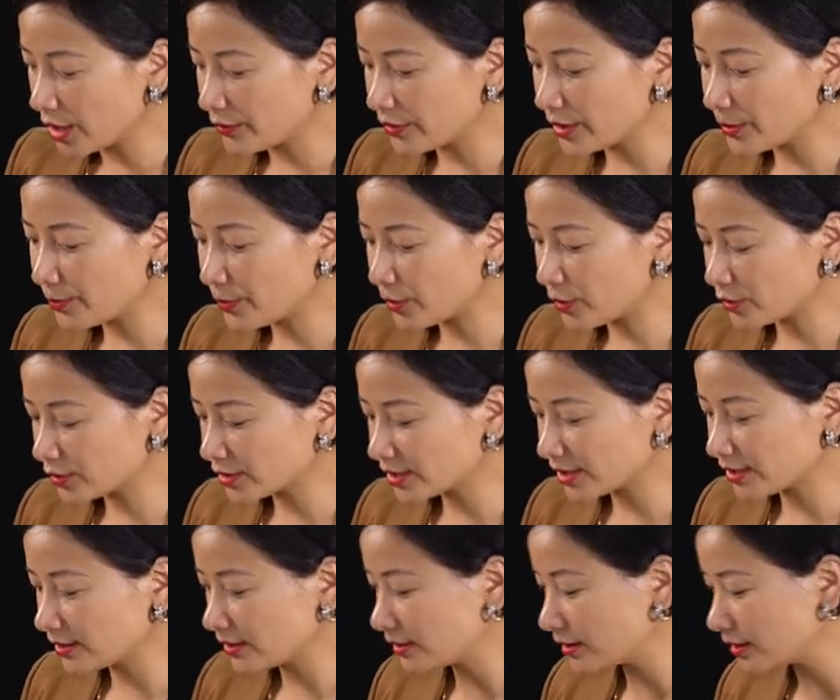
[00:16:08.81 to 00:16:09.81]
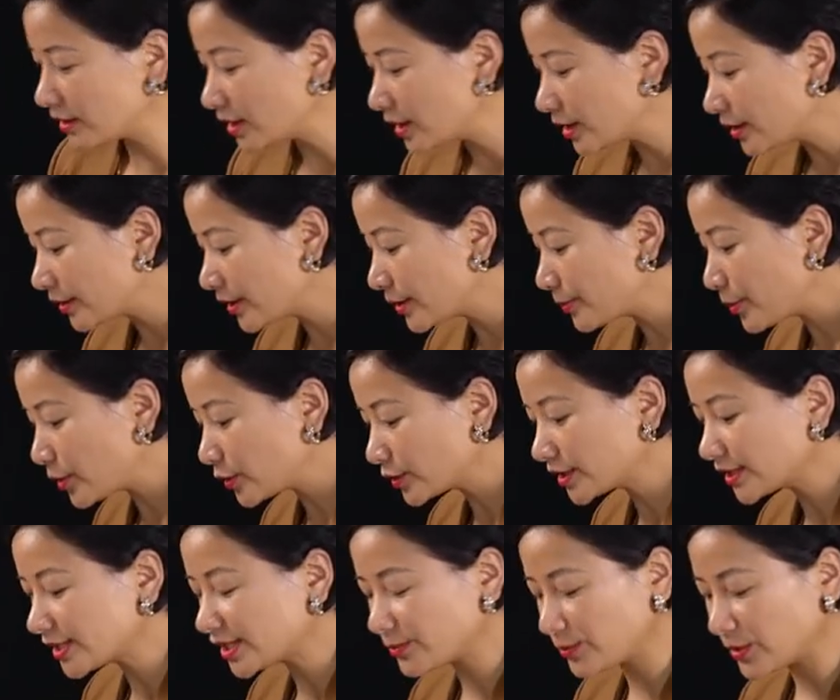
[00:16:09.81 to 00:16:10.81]
reports,
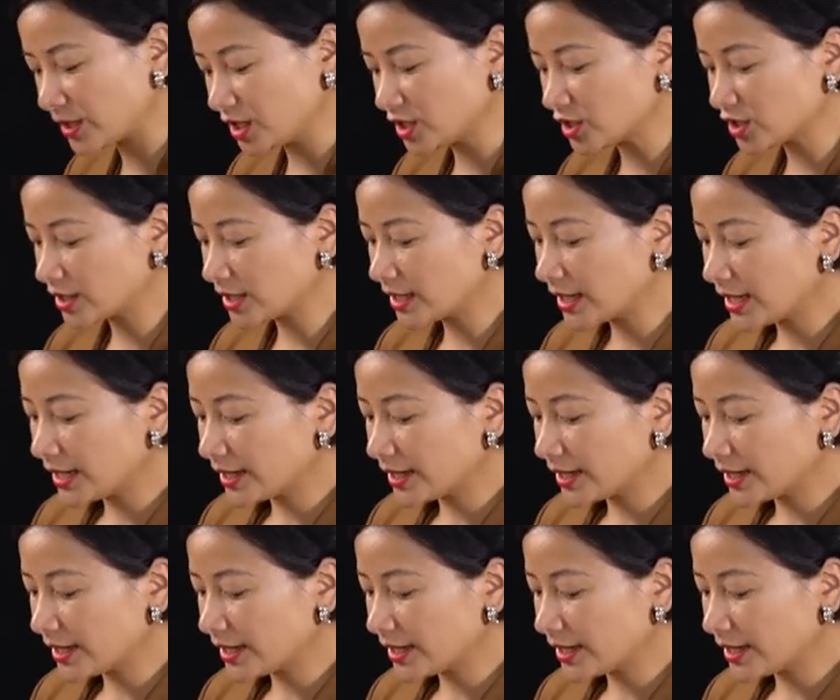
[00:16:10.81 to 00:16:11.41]
reported speech.